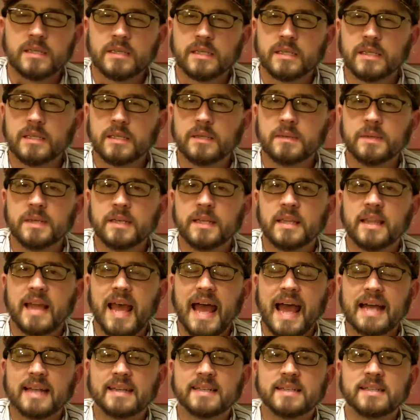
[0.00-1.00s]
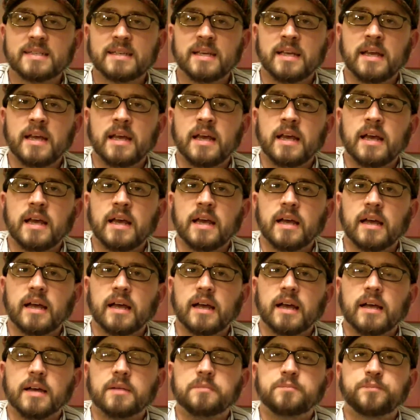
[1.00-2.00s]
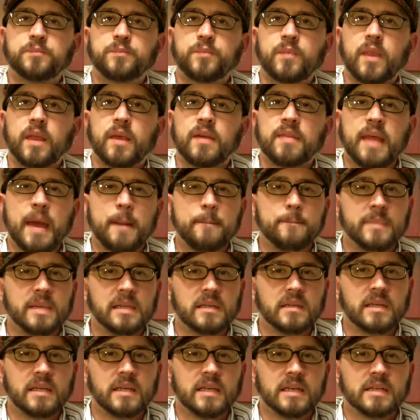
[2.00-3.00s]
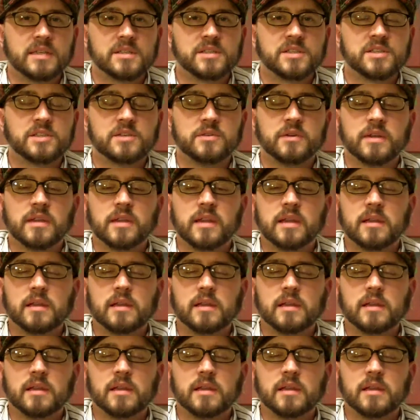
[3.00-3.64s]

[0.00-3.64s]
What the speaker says: a little bit of that milkiness to it,